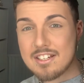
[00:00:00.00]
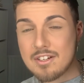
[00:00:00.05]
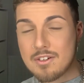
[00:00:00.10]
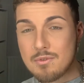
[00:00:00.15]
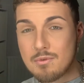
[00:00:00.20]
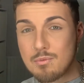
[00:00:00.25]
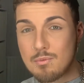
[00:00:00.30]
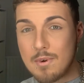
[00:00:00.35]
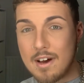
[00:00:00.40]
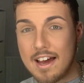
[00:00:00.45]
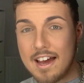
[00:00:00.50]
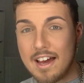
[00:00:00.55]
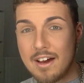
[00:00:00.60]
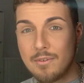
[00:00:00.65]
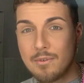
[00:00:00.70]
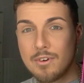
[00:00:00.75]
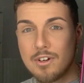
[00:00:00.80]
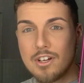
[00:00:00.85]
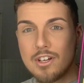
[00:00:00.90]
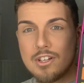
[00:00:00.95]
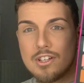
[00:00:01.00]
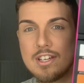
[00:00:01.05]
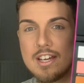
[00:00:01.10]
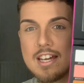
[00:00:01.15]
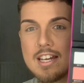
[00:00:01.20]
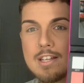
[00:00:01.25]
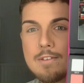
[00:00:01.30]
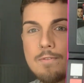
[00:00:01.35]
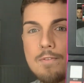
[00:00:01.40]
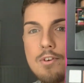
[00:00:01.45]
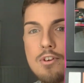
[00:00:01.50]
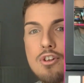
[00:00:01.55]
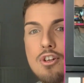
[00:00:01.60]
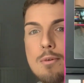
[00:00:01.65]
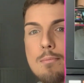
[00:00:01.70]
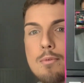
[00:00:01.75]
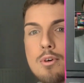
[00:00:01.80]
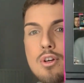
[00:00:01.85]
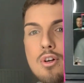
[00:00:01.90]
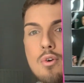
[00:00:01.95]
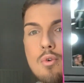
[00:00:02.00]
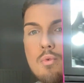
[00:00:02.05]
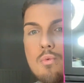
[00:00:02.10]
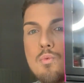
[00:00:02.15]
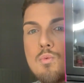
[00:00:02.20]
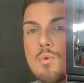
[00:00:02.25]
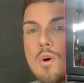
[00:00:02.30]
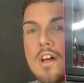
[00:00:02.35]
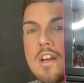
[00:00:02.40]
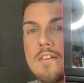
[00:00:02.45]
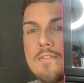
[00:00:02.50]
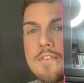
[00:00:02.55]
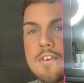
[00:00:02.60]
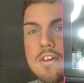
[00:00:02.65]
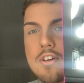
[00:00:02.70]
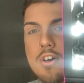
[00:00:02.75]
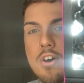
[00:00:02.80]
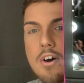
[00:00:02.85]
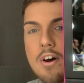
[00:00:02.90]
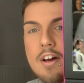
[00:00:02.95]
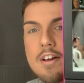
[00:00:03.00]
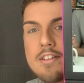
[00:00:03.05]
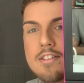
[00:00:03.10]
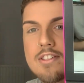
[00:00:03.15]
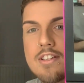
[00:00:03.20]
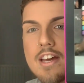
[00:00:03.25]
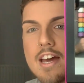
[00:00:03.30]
Wow, you get this phenomenal, one of a kind,